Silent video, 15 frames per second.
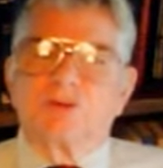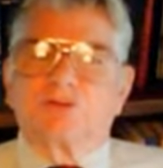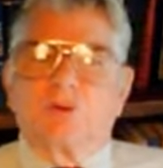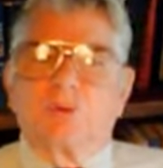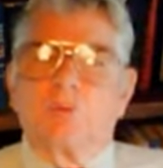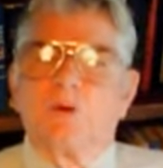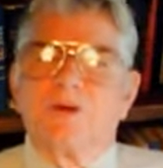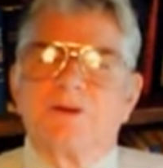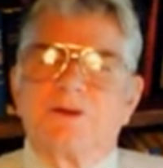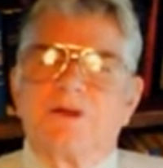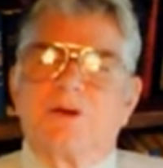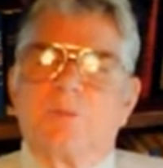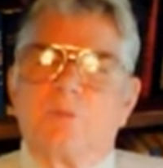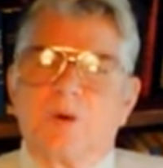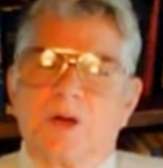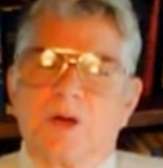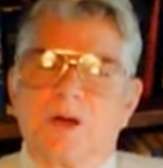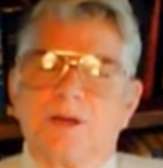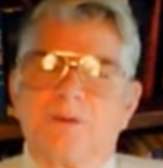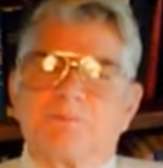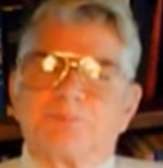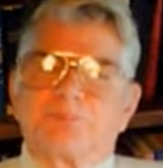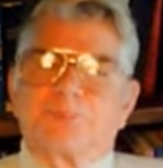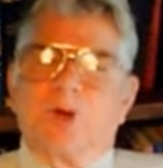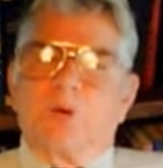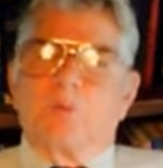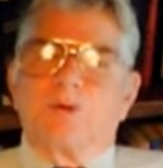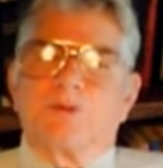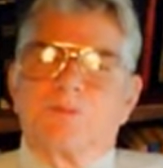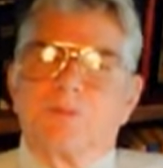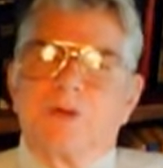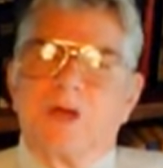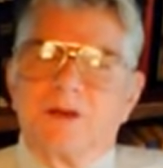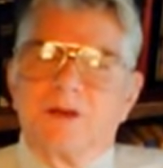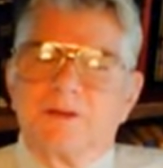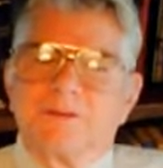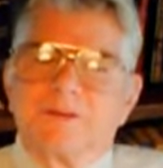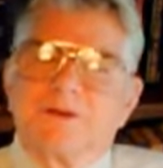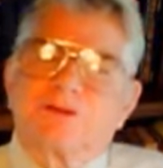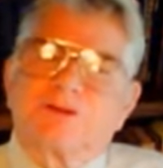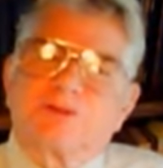So we did away with many of the